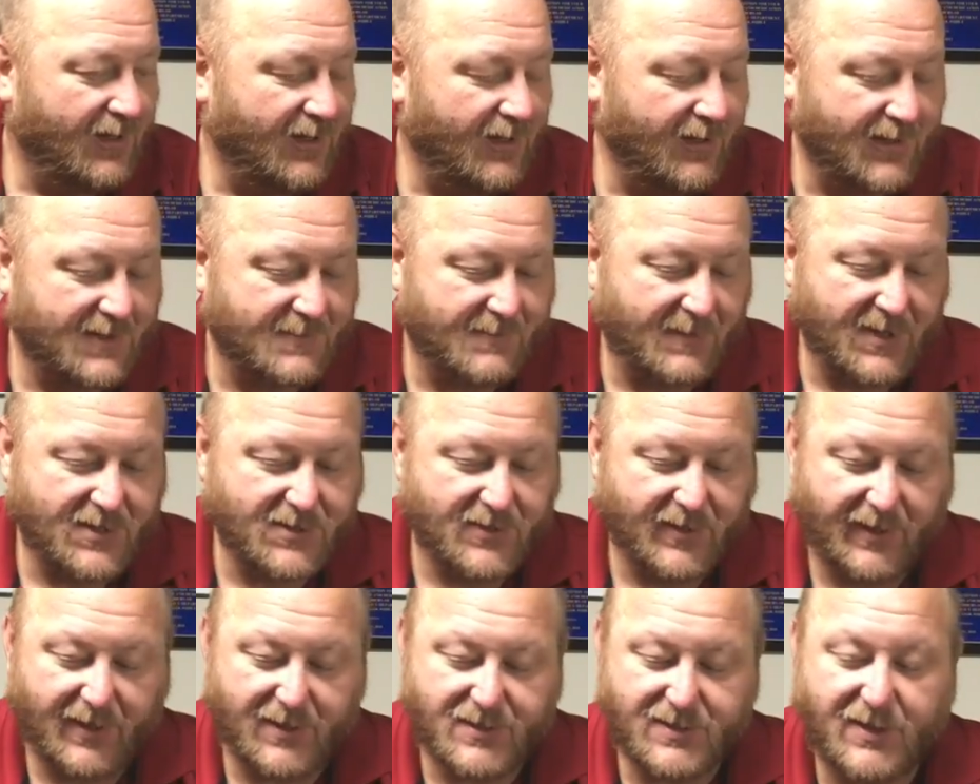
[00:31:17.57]

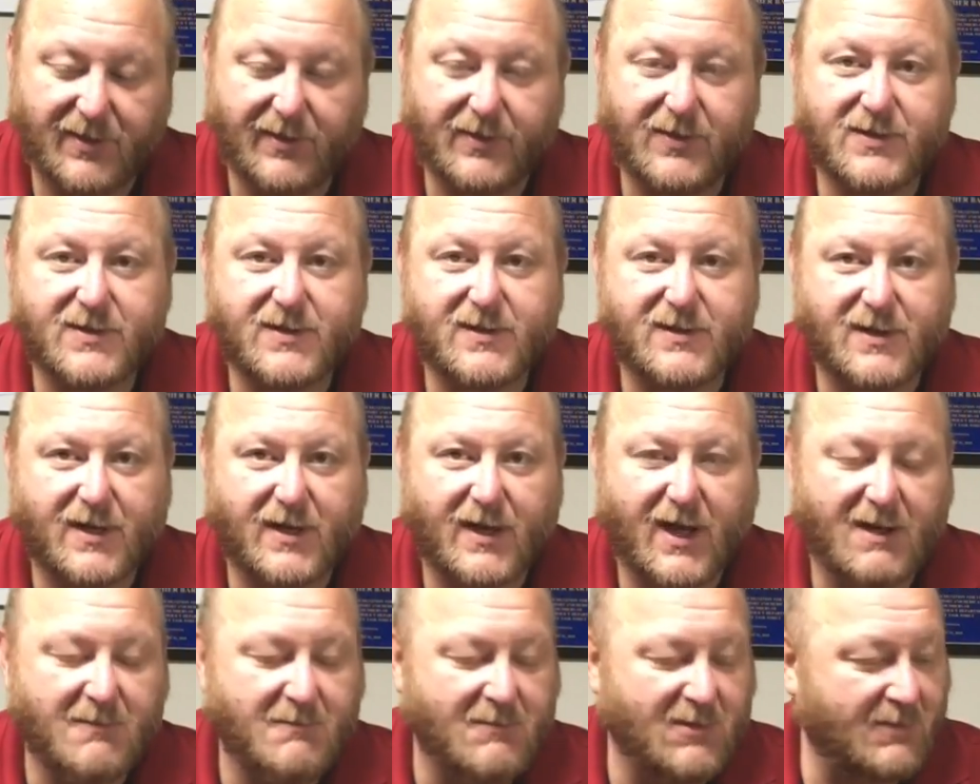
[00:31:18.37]
Especially considering this is a
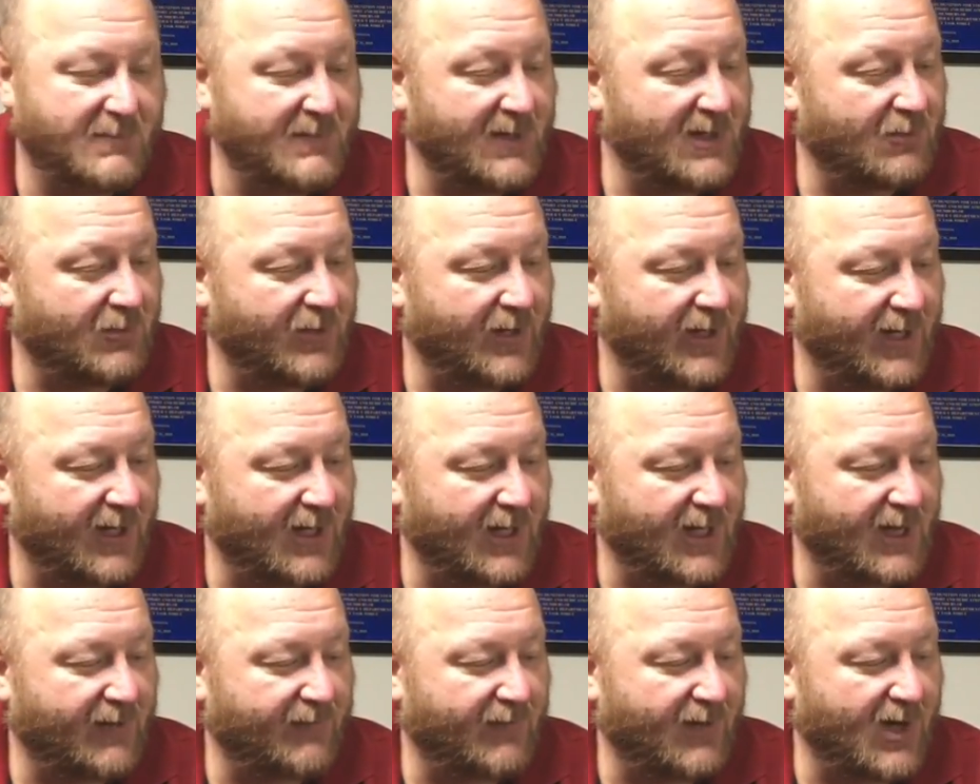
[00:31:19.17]
9mm where you
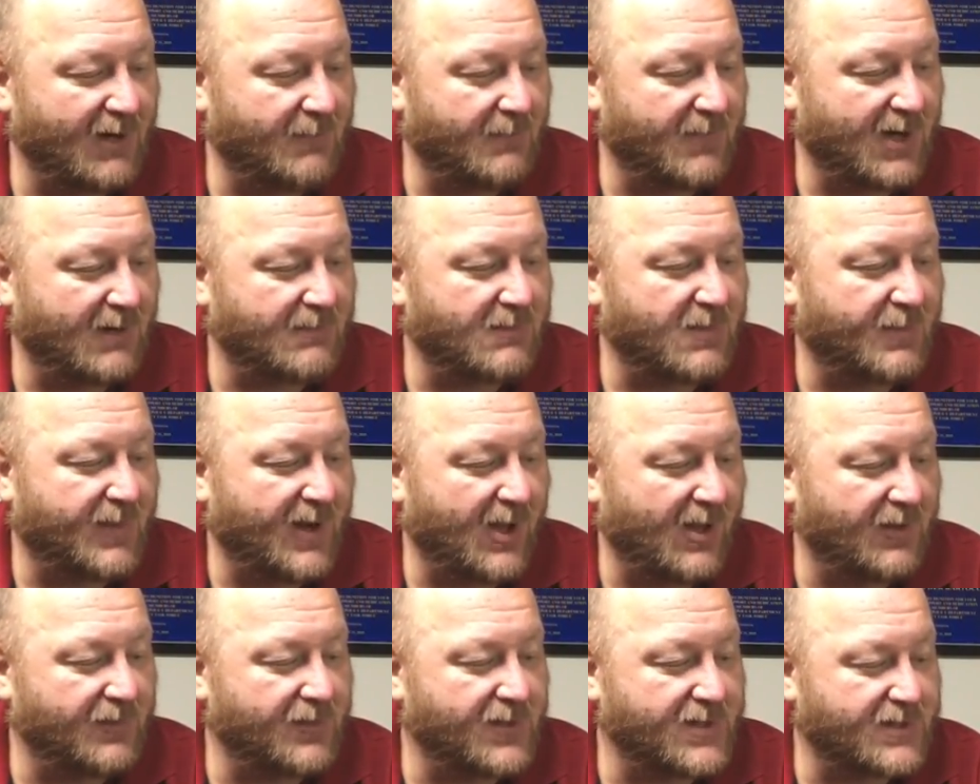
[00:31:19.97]
get a lot of unburned
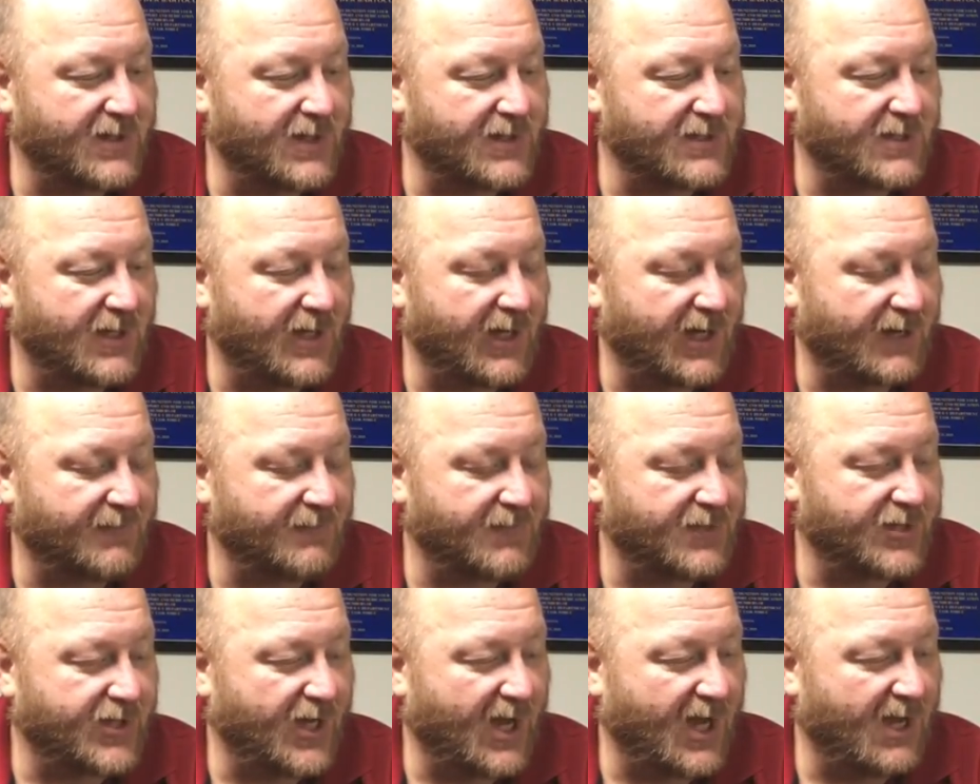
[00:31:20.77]
propellant, this does a heck
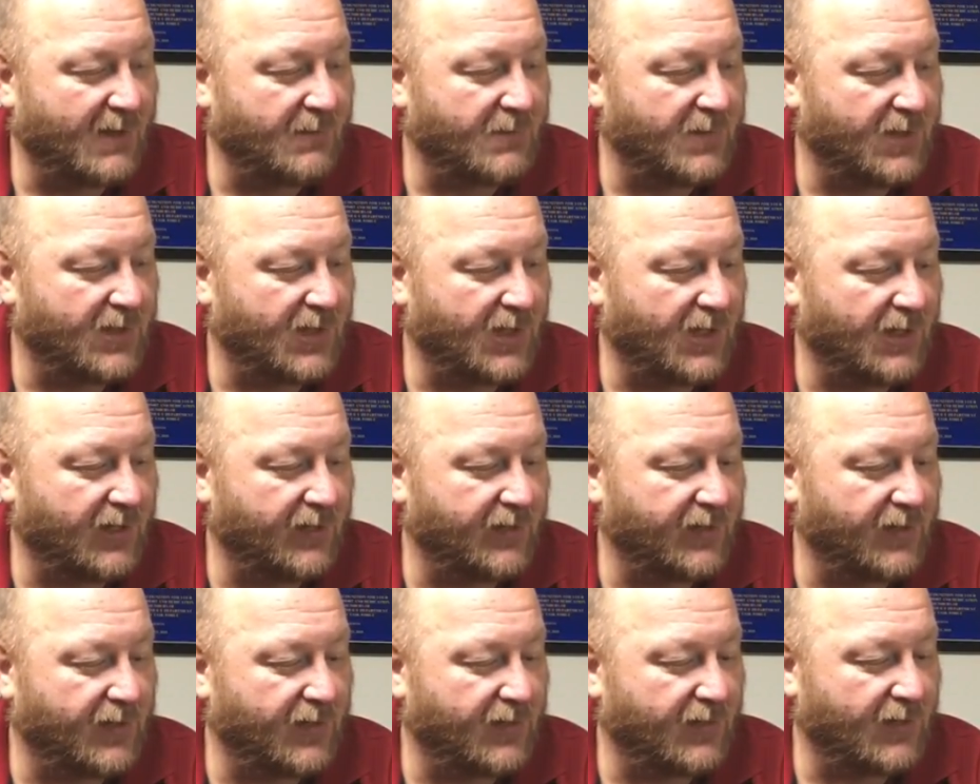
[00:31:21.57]
of a job
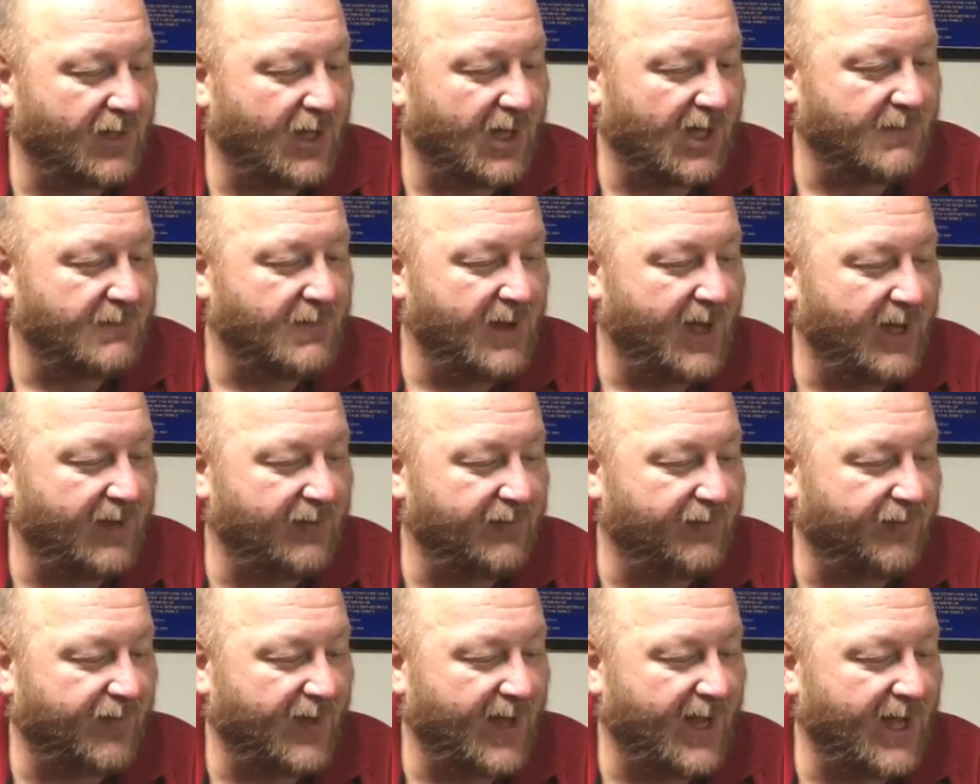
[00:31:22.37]
on
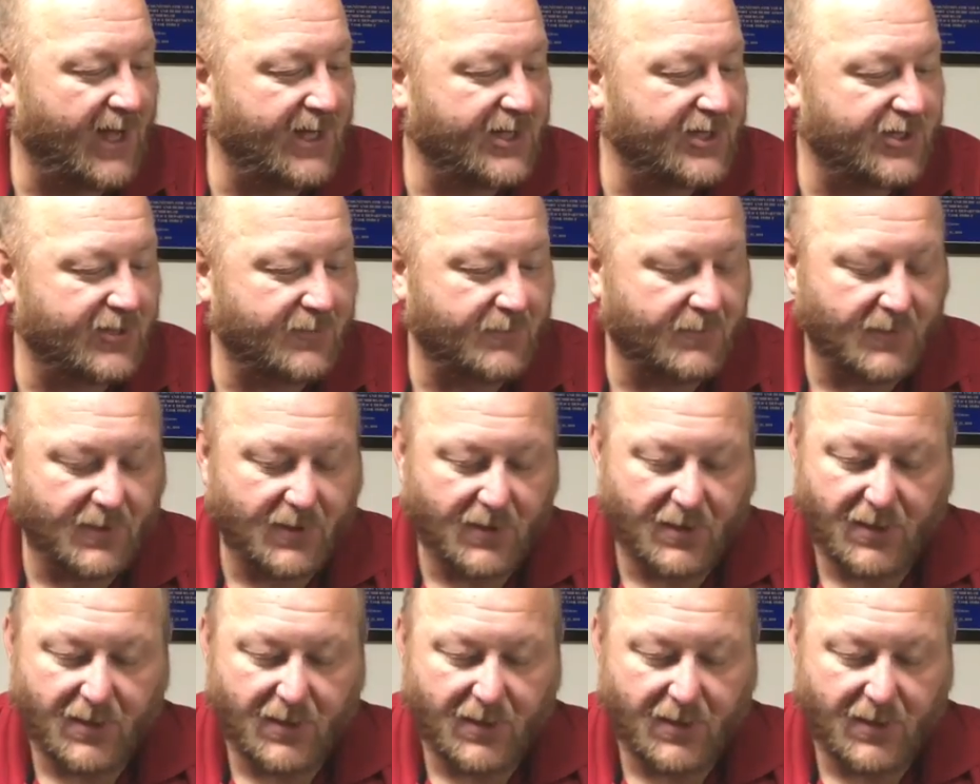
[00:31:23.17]
eliminating flash.